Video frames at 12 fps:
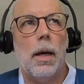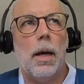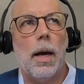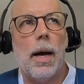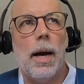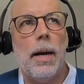
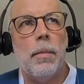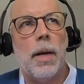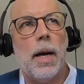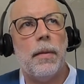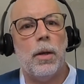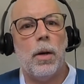I am
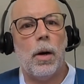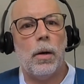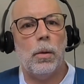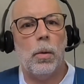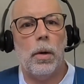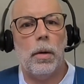not the
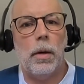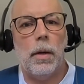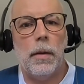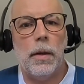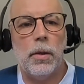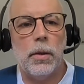Dark Lord,
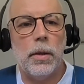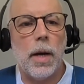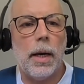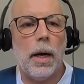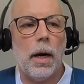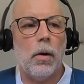and this is
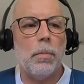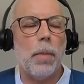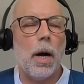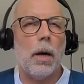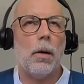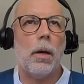not Harry
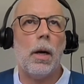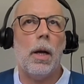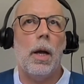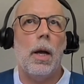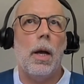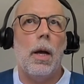Potter,
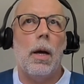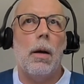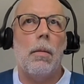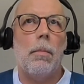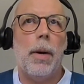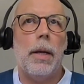
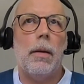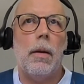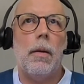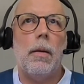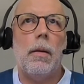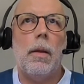but
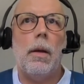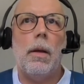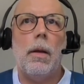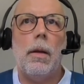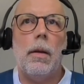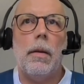
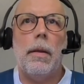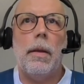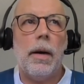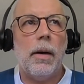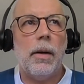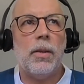
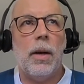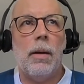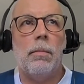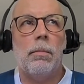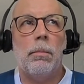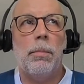there are
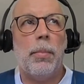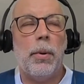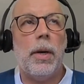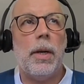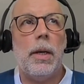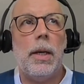some
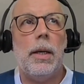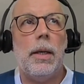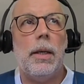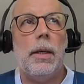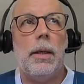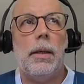
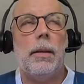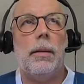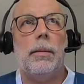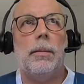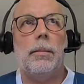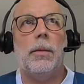
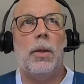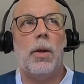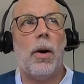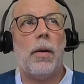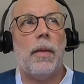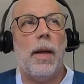pretty
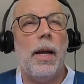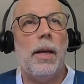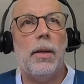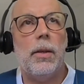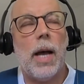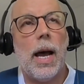dark
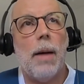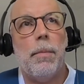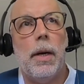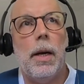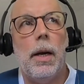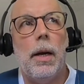things
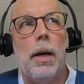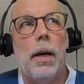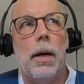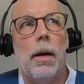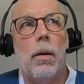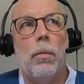
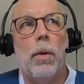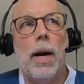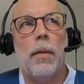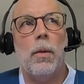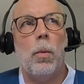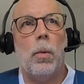happening
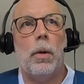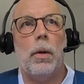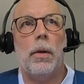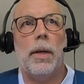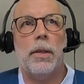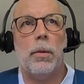around the
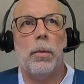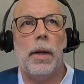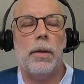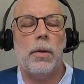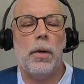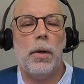world as it
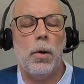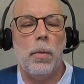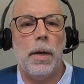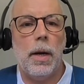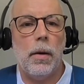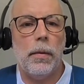relates to
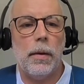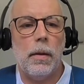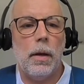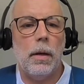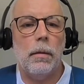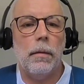human health and
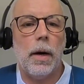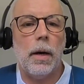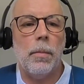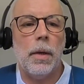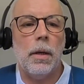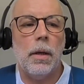the
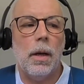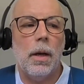environment